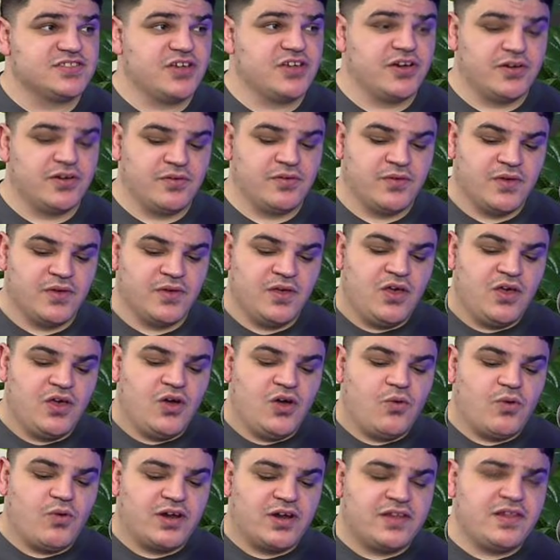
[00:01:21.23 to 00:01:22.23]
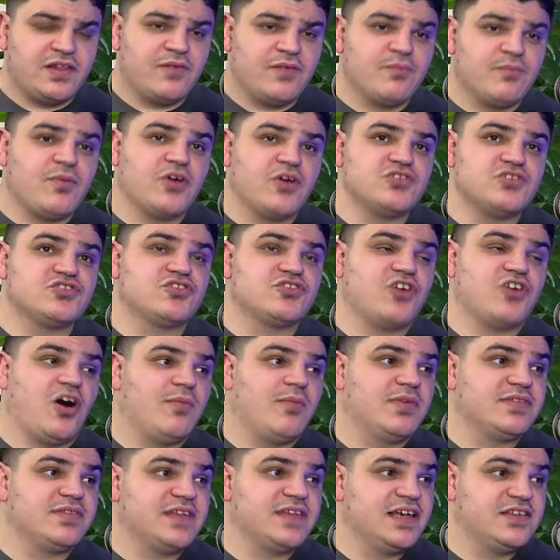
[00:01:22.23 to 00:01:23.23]
So one of the most
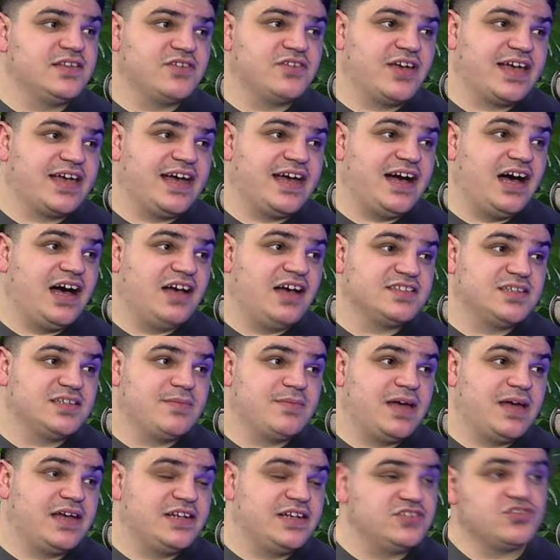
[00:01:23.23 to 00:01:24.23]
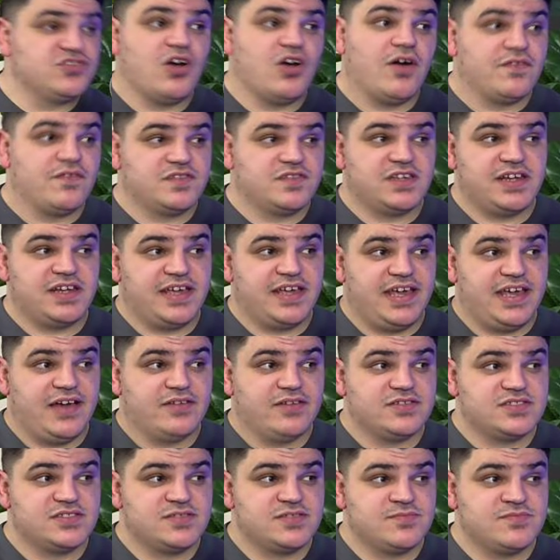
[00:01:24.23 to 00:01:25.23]
common things I get asked about is offset
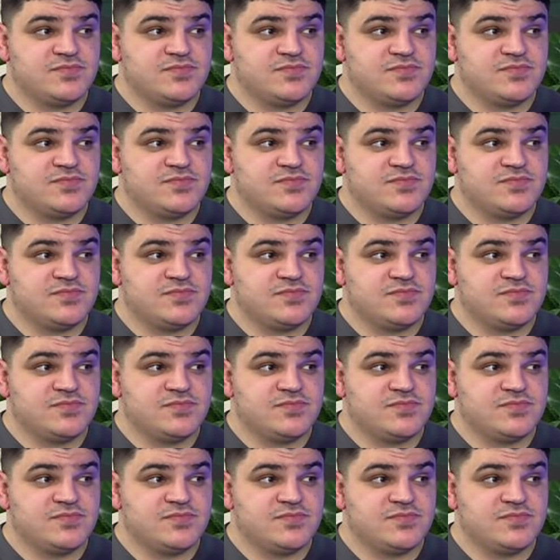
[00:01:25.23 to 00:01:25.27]
accounts.